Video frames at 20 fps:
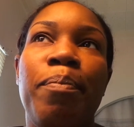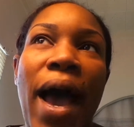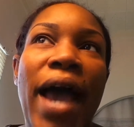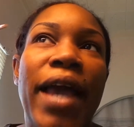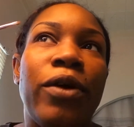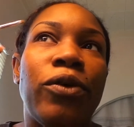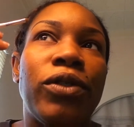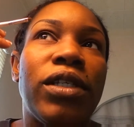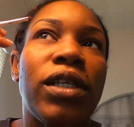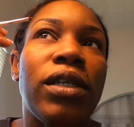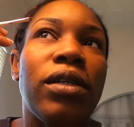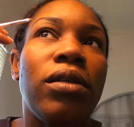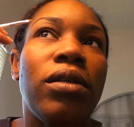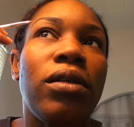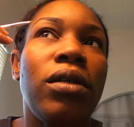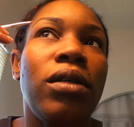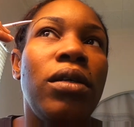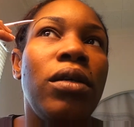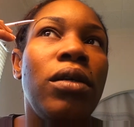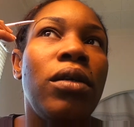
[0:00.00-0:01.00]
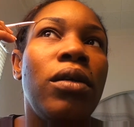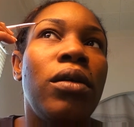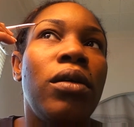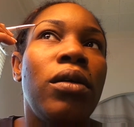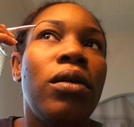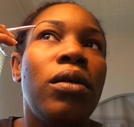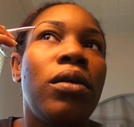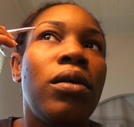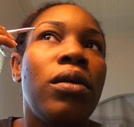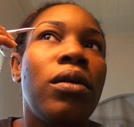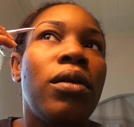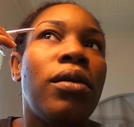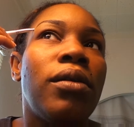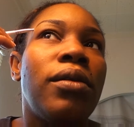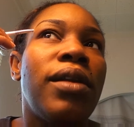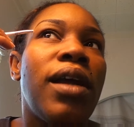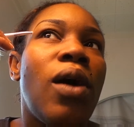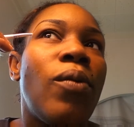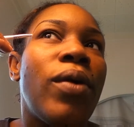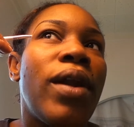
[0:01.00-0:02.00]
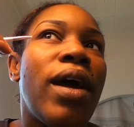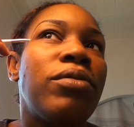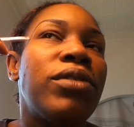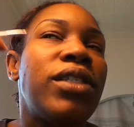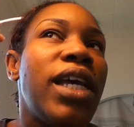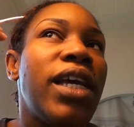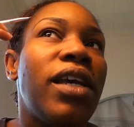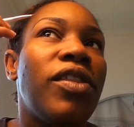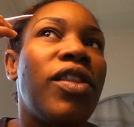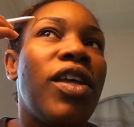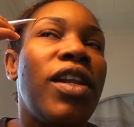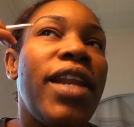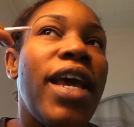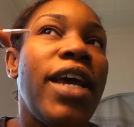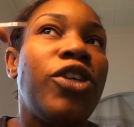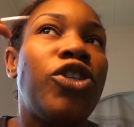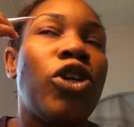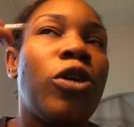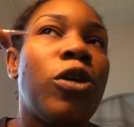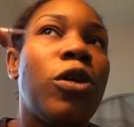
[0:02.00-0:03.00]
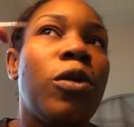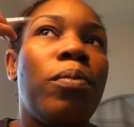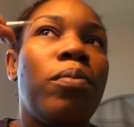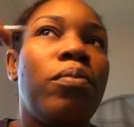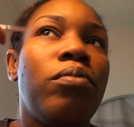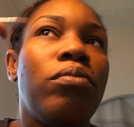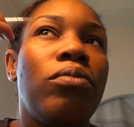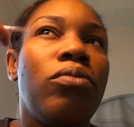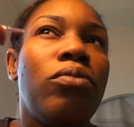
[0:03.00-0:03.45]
Biotin. Now, when I was taking the Nature